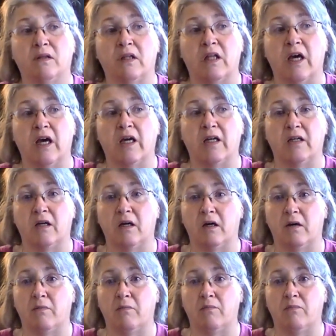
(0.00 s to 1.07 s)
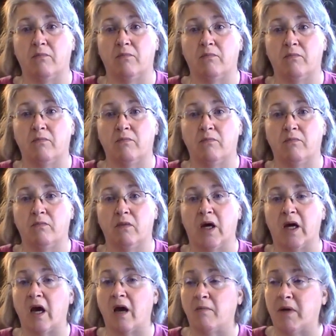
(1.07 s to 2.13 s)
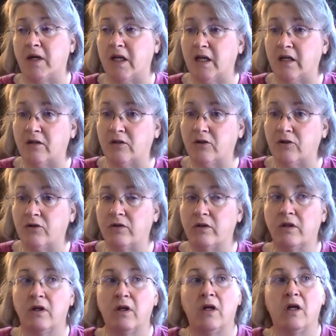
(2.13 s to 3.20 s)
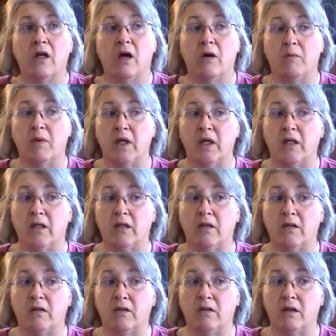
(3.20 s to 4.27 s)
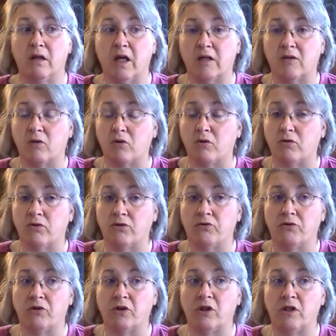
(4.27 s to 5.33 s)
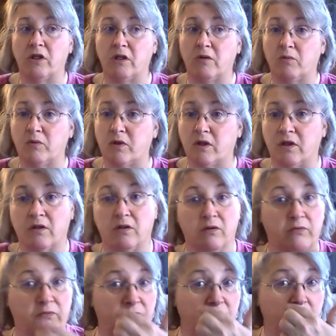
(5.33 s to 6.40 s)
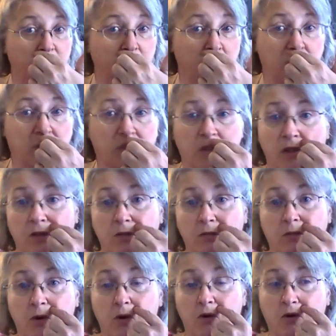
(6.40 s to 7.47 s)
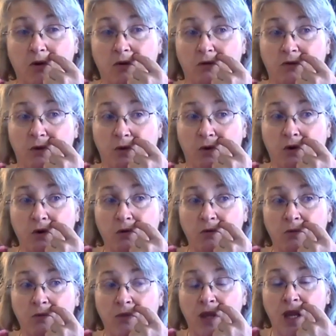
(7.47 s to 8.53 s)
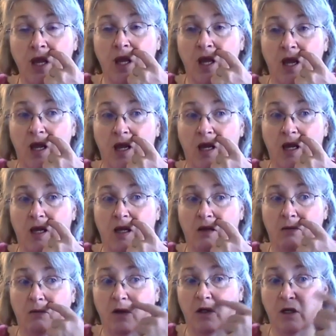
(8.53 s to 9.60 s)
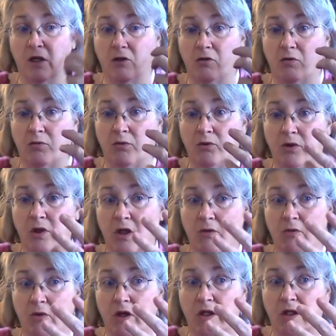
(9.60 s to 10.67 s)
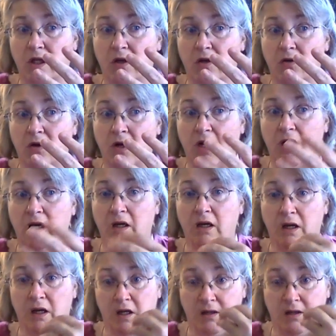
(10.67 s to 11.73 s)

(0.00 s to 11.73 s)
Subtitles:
I got my dentures. I mean, the next oral surgery she did was just pulling the floor. And my dentures were sitting right there and